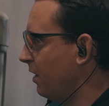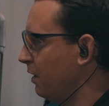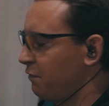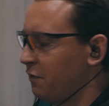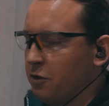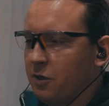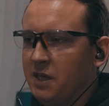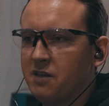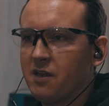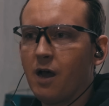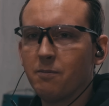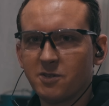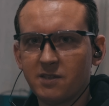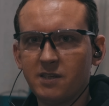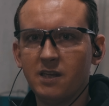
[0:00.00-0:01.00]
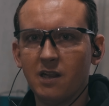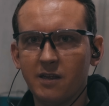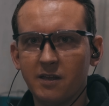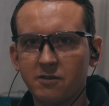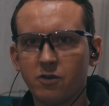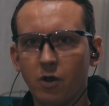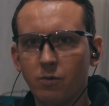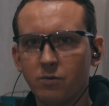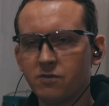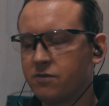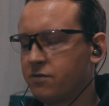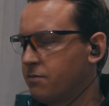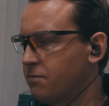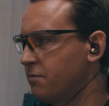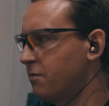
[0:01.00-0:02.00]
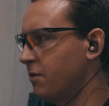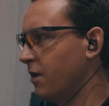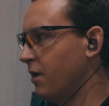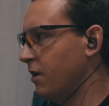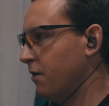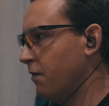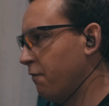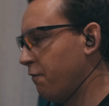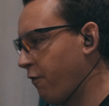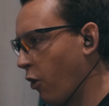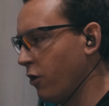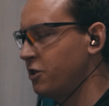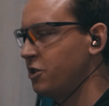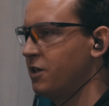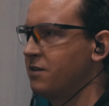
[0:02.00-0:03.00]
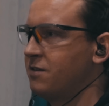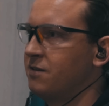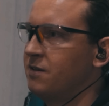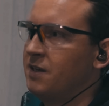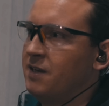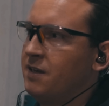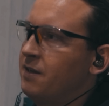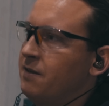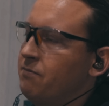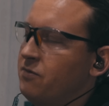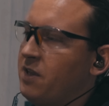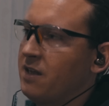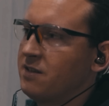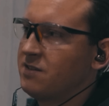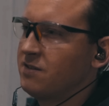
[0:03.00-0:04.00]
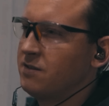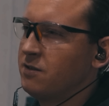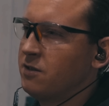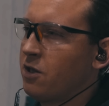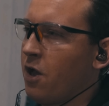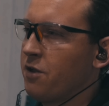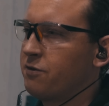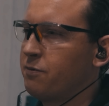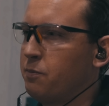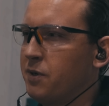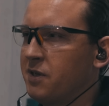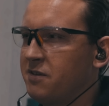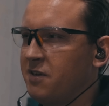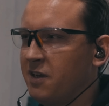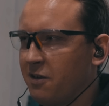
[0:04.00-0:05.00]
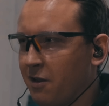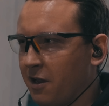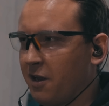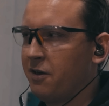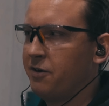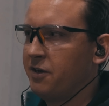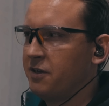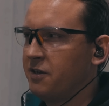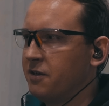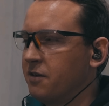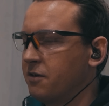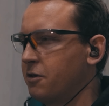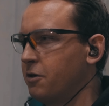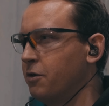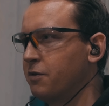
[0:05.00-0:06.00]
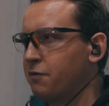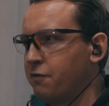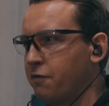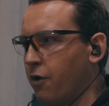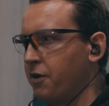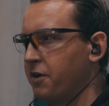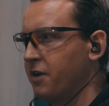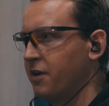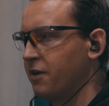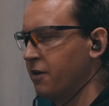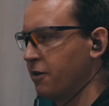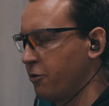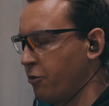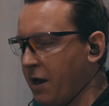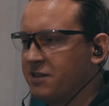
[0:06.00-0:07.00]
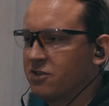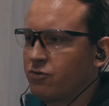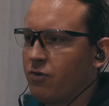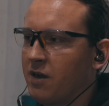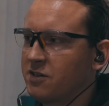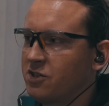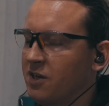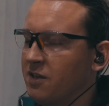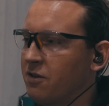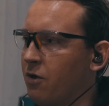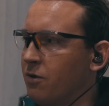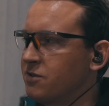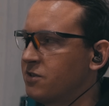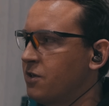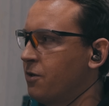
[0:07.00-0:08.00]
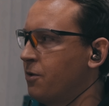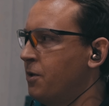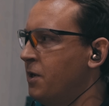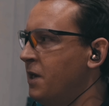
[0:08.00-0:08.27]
If you heat up steel and don't forge it, that's not particularly good for the grain structure and also